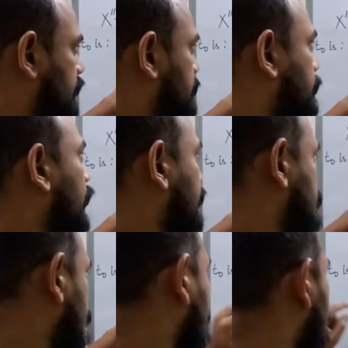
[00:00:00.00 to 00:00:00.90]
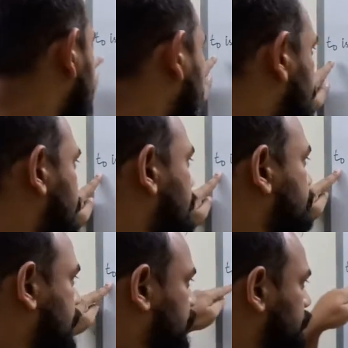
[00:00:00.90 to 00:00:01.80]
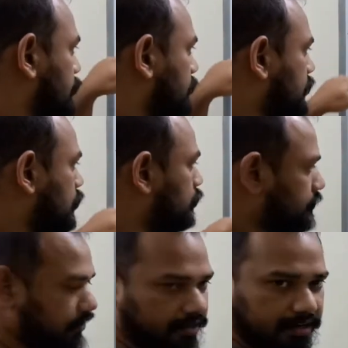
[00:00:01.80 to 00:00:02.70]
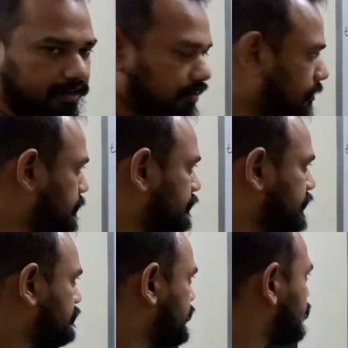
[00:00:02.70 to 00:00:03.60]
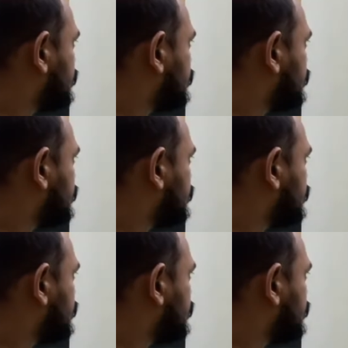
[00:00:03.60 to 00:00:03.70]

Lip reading: point. Okay, so that's the definition. We will go over a couple of definitions